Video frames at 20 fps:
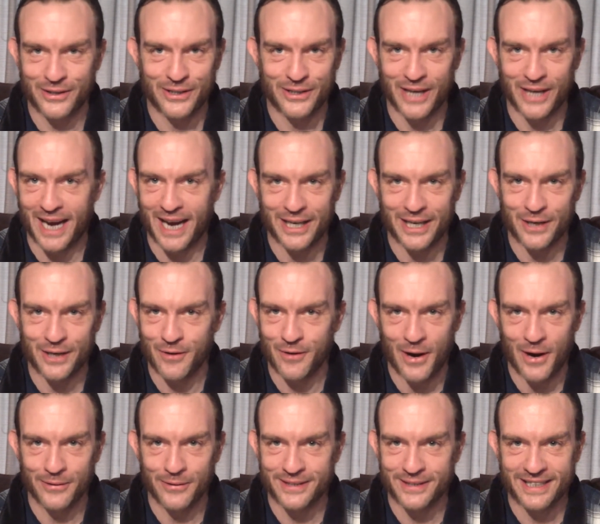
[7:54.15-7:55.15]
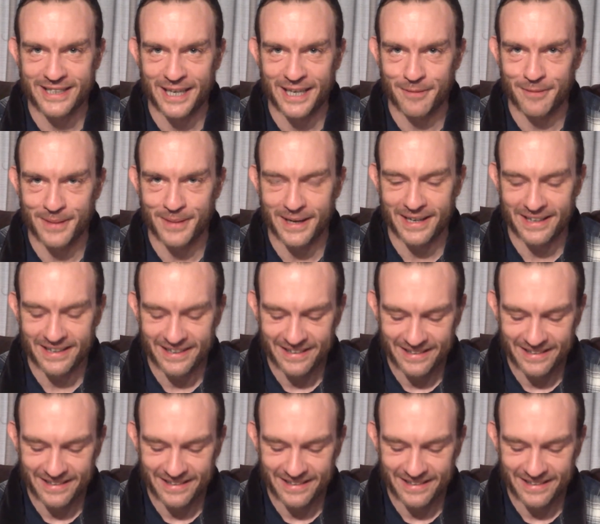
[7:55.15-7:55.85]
shoddy groundskeeping.